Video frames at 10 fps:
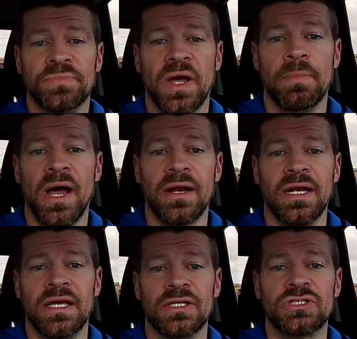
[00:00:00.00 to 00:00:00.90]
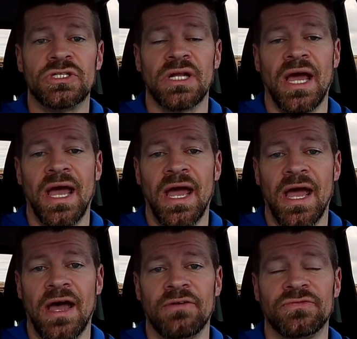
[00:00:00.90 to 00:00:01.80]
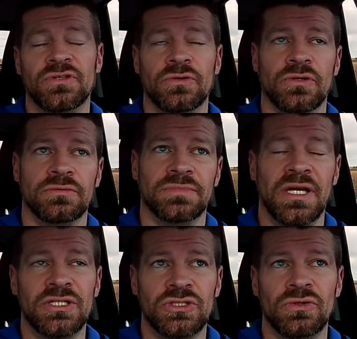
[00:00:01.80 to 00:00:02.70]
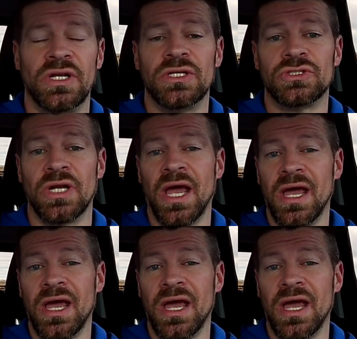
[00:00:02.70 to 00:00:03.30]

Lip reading: about 1.5 inches to 1.5 inches